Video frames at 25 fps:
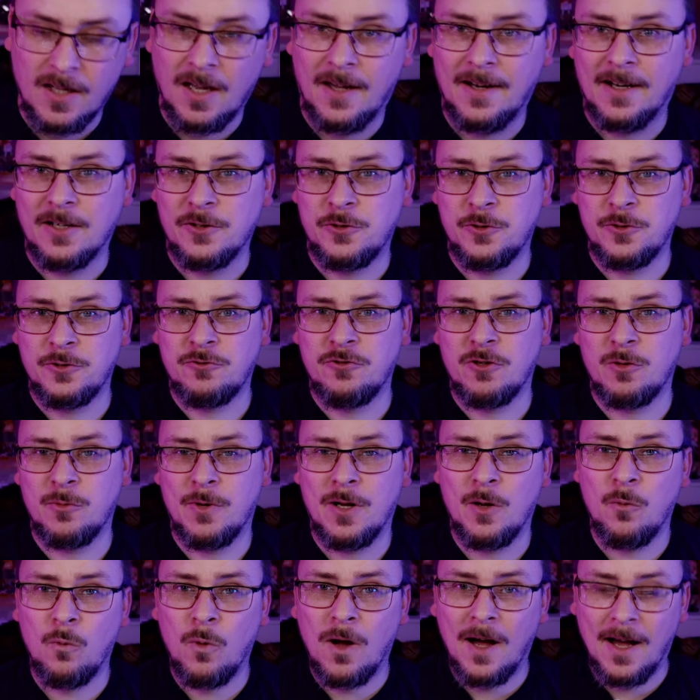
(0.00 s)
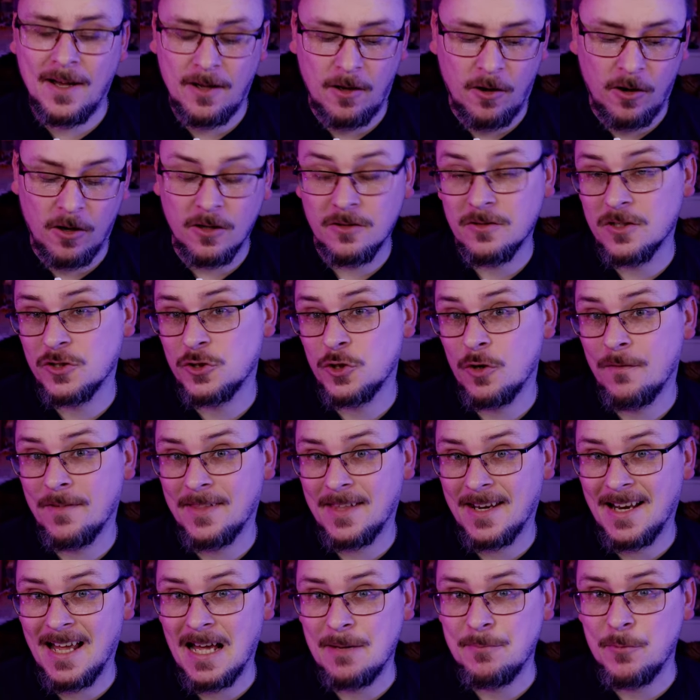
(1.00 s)
And I'll show you straight away why on the server
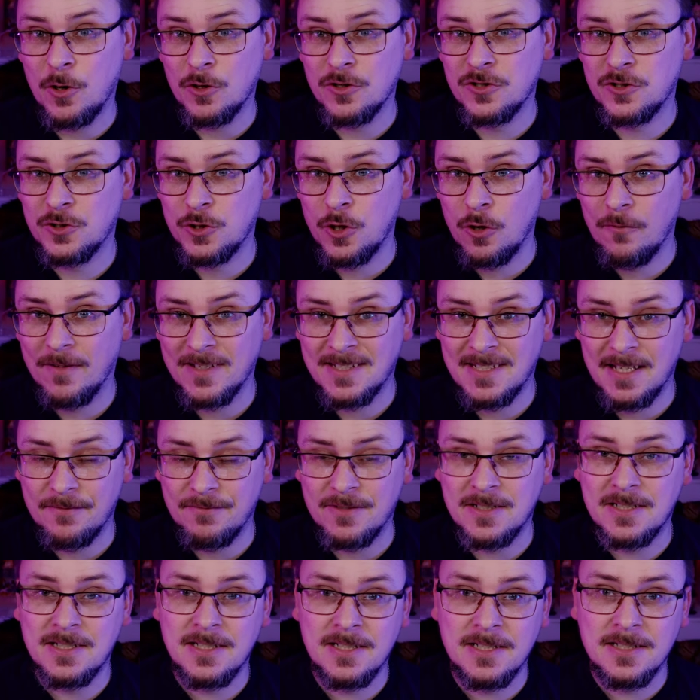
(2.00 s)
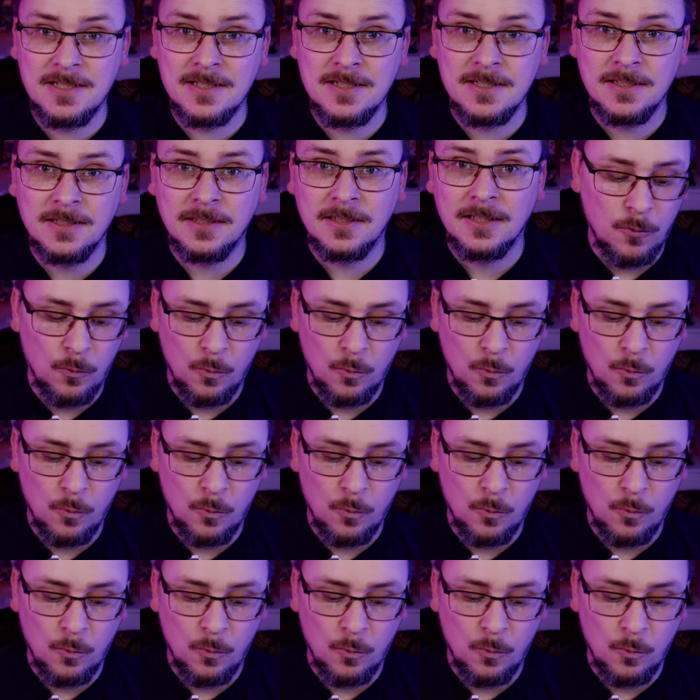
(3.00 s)
that I'm on, server 17,